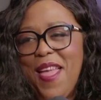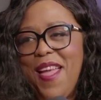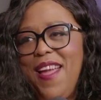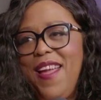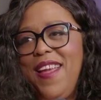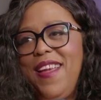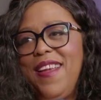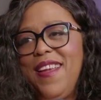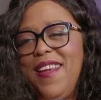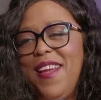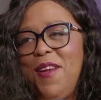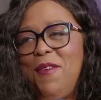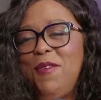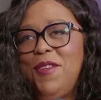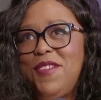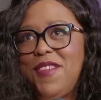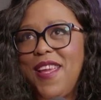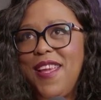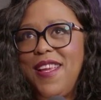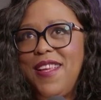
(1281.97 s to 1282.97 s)
I
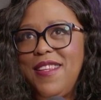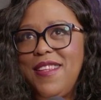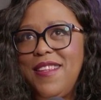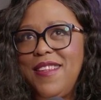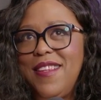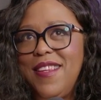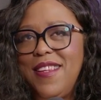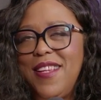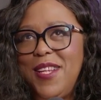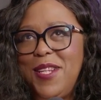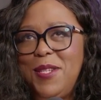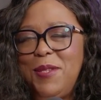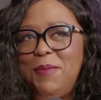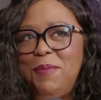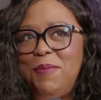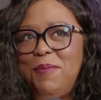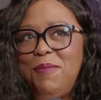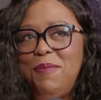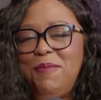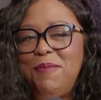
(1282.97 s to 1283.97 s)
will say,
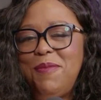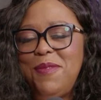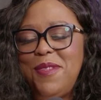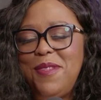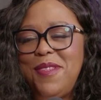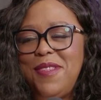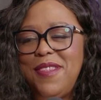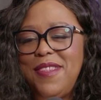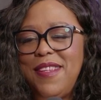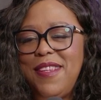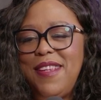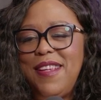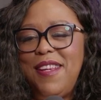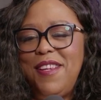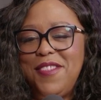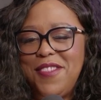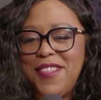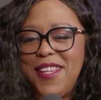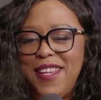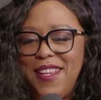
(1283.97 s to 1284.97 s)

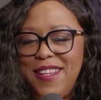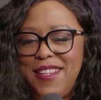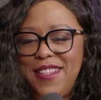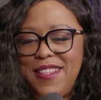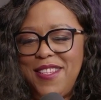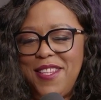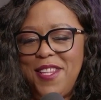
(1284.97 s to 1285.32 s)
I'll say it.